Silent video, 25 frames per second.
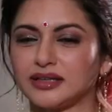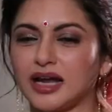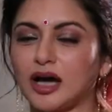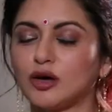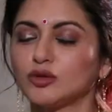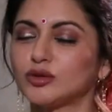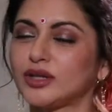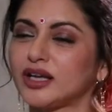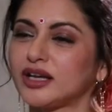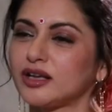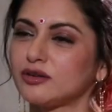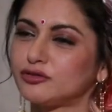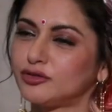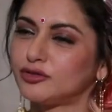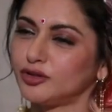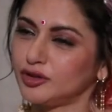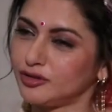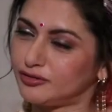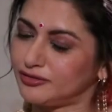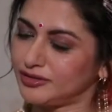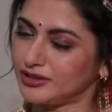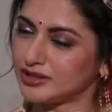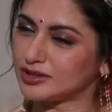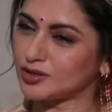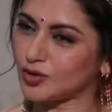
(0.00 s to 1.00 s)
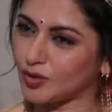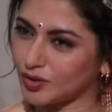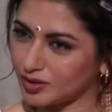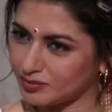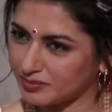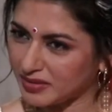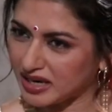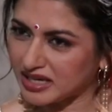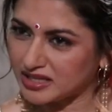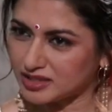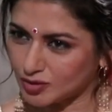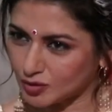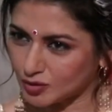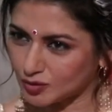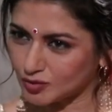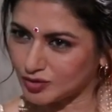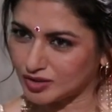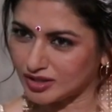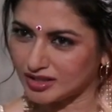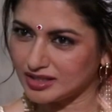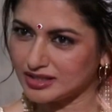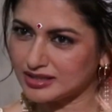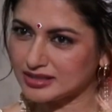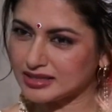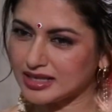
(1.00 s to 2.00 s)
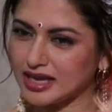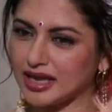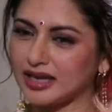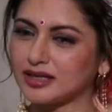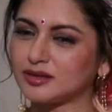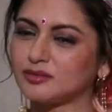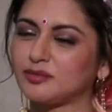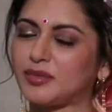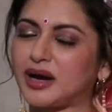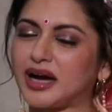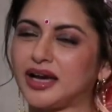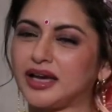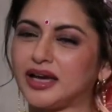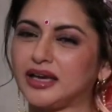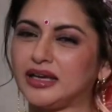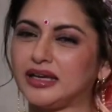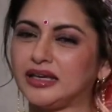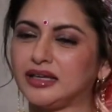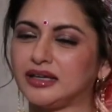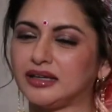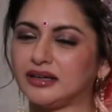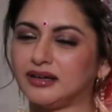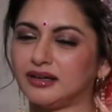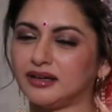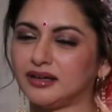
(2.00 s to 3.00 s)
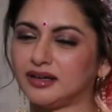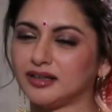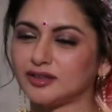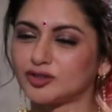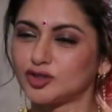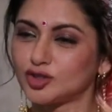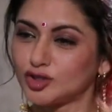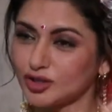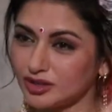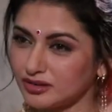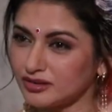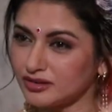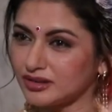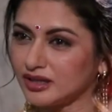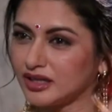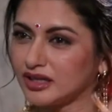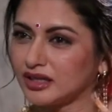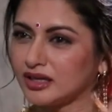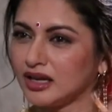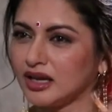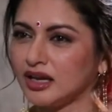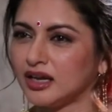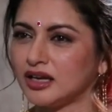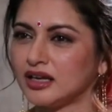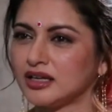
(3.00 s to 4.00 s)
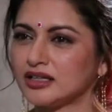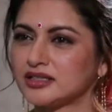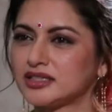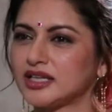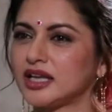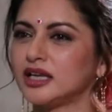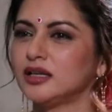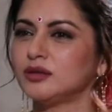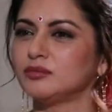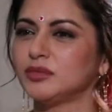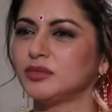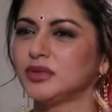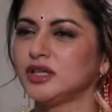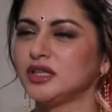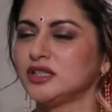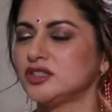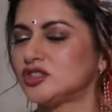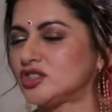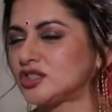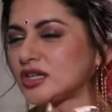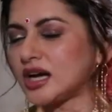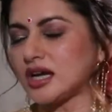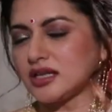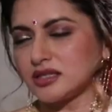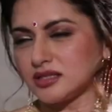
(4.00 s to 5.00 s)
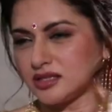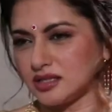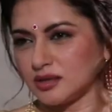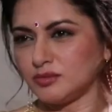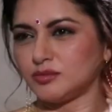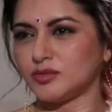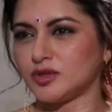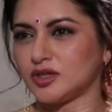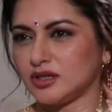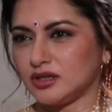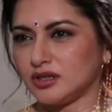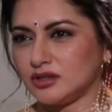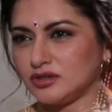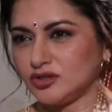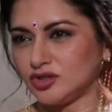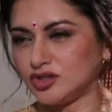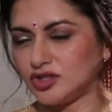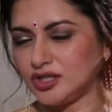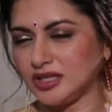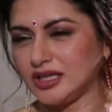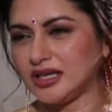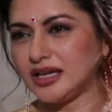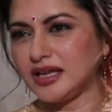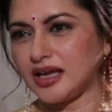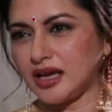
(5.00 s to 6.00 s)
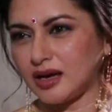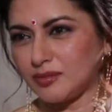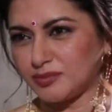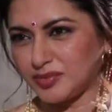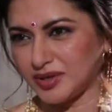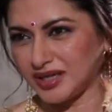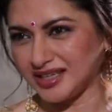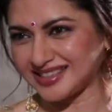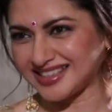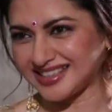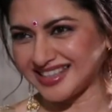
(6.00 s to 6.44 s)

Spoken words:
Now that I've fulfilled all my duties and mm-hmm. my children tell me, ja simran, jile apni